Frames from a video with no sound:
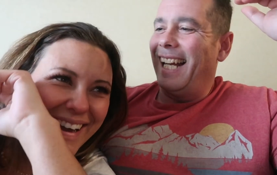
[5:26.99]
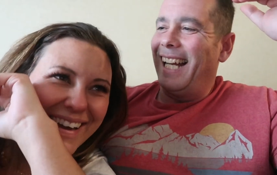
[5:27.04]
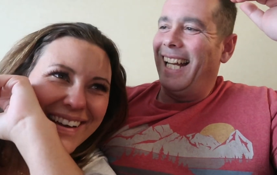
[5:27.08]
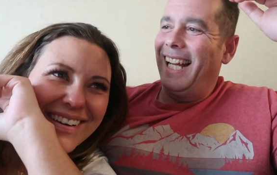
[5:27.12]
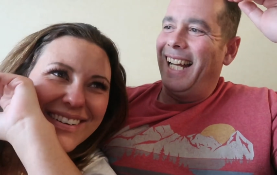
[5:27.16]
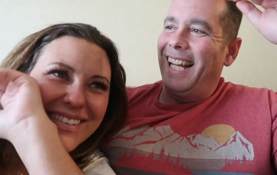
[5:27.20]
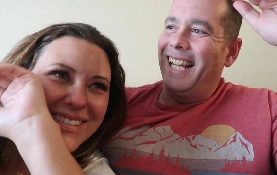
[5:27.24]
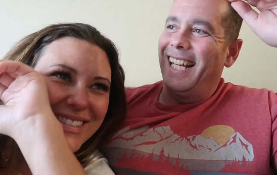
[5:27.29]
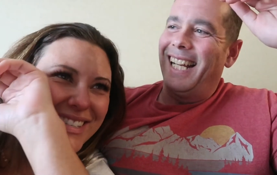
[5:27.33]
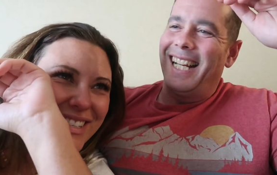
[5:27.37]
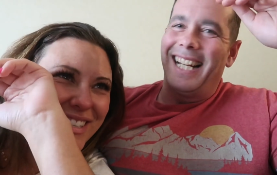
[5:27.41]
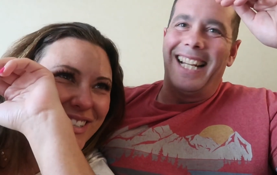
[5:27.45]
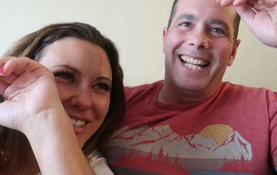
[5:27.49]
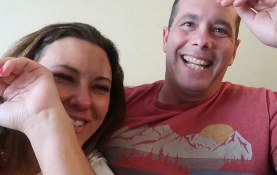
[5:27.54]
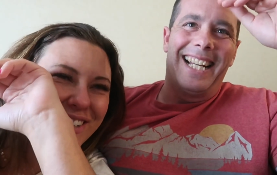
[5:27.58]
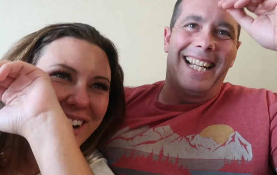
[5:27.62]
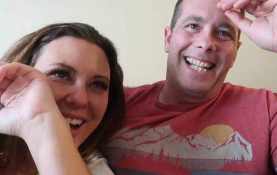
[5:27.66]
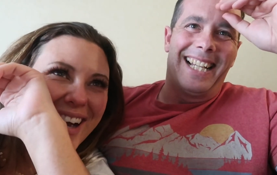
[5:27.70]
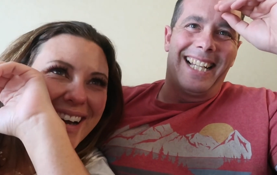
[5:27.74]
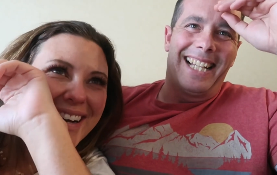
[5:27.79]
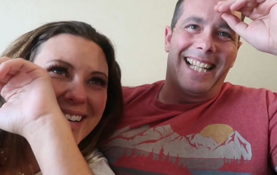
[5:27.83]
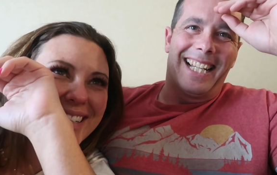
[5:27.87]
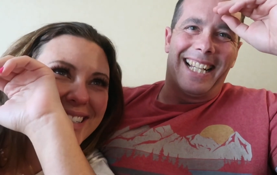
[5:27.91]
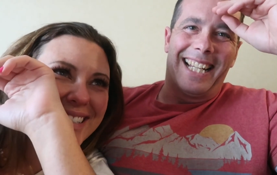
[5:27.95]
Speaker 1: it was
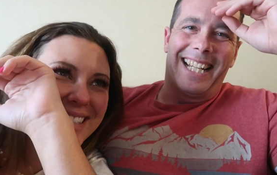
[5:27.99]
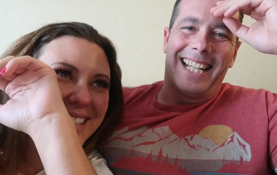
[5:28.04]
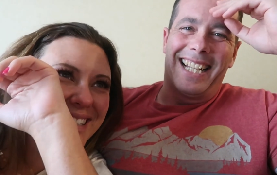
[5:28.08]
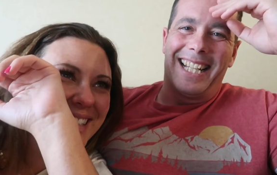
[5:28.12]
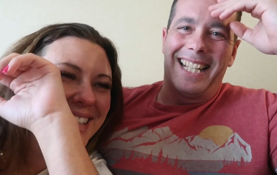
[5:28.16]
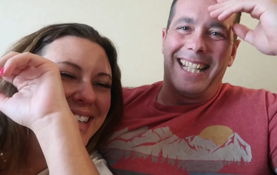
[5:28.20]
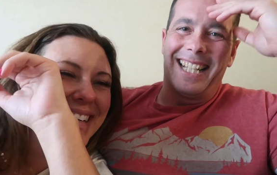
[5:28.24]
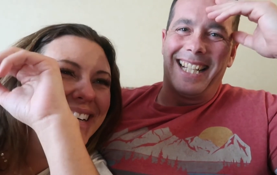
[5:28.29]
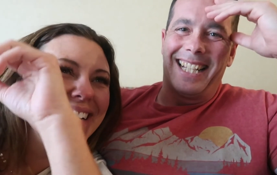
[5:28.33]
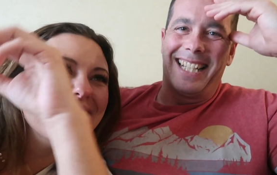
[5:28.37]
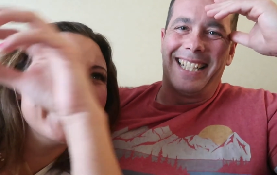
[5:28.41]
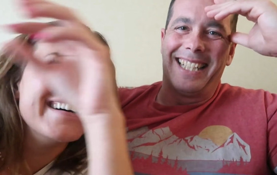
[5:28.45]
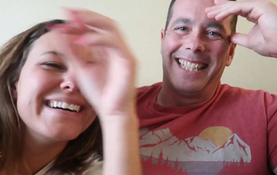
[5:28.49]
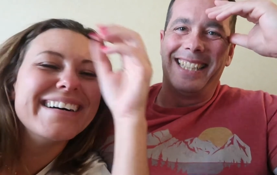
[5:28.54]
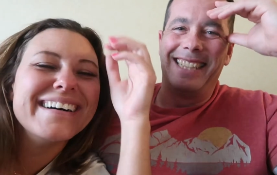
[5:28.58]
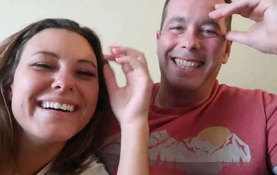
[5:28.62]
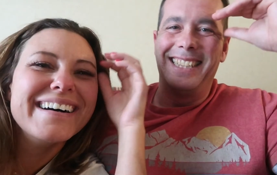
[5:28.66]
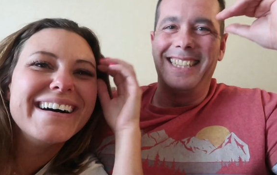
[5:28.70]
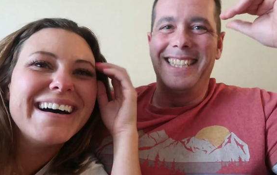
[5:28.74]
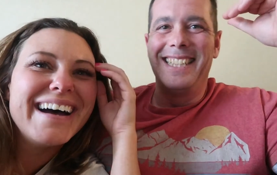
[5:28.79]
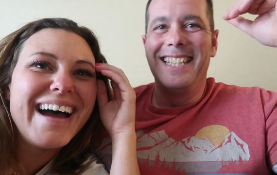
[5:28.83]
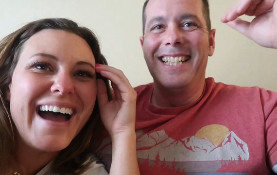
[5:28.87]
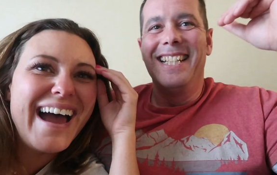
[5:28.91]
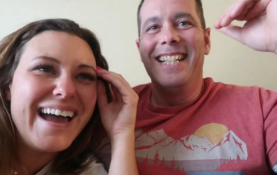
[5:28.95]
crushed.
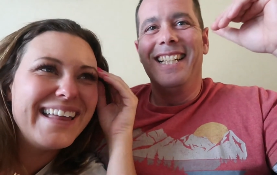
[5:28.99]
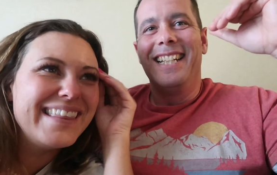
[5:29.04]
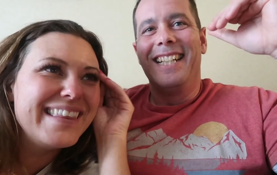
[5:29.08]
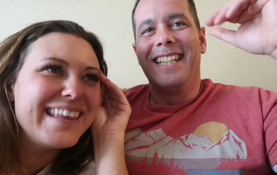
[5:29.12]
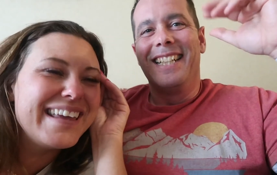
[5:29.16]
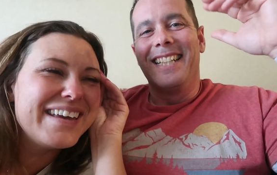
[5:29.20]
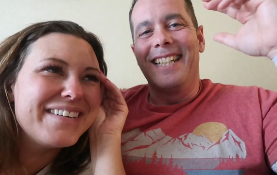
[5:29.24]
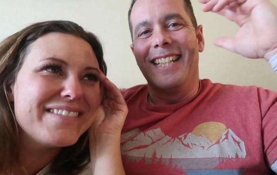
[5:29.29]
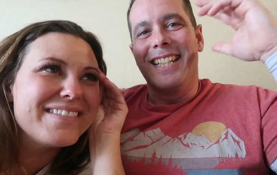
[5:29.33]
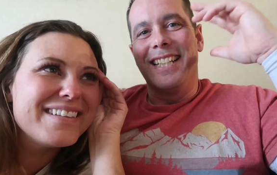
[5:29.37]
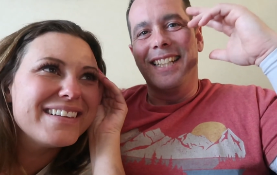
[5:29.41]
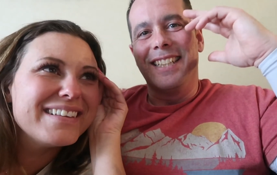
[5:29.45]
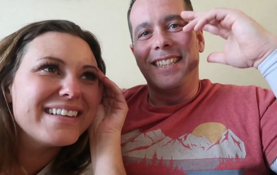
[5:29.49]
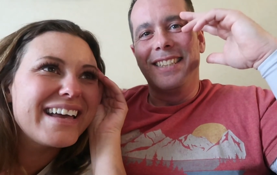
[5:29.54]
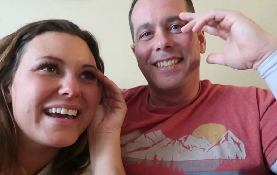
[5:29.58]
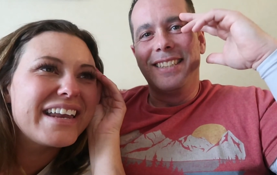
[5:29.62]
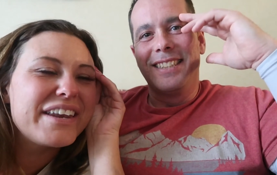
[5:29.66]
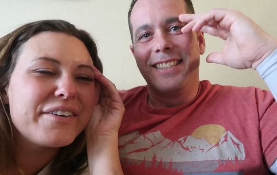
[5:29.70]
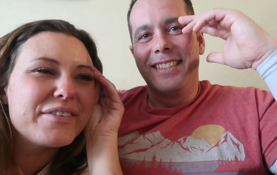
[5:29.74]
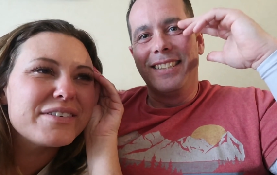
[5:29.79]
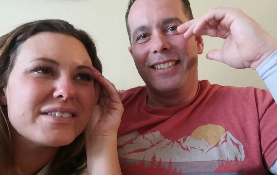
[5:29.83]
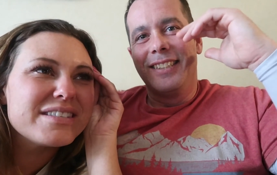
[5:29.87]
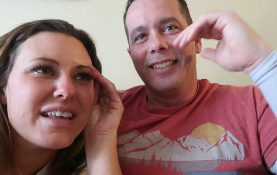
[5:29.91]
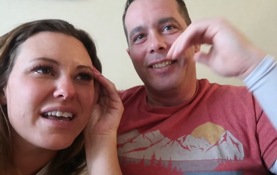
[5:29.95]
And even the lady
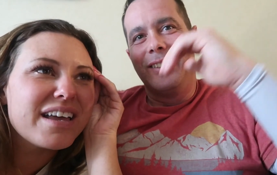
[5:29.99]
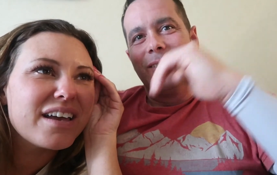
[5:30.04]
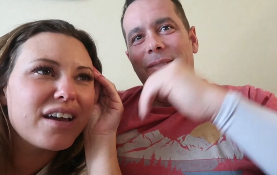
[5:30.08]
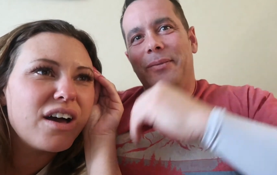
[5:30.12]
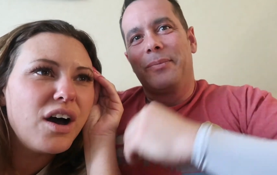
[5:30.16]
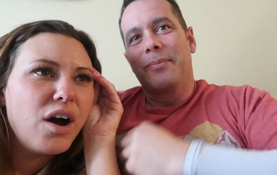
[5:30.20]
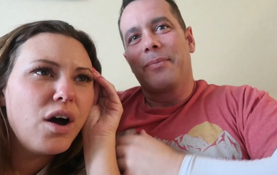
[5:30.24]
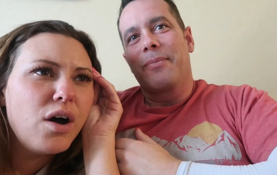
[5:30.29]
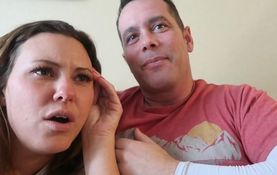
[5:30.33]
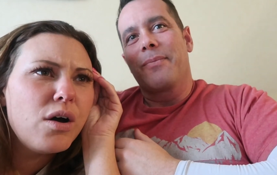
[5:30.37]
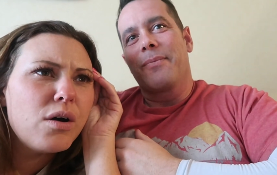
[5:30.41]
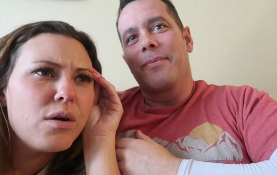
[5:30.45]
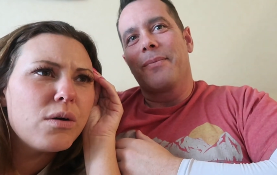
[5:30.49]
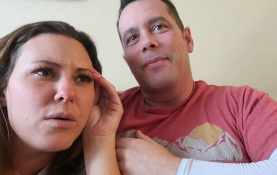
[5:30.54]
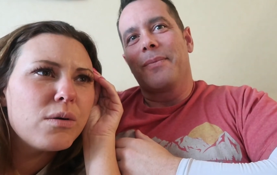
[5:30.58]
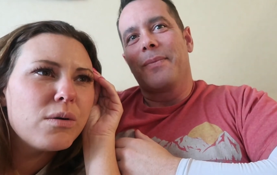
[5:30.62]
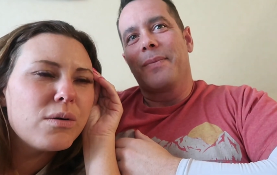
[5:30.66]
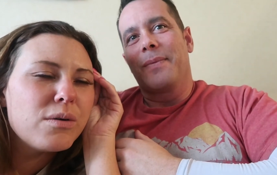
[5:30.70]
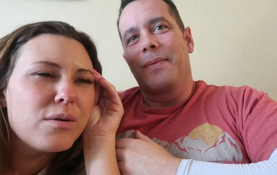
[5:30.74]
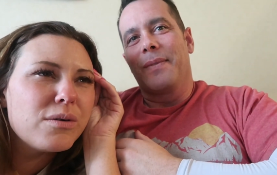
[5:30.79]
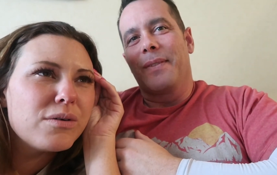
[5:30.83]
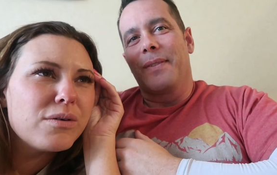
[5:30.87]
was like, oh,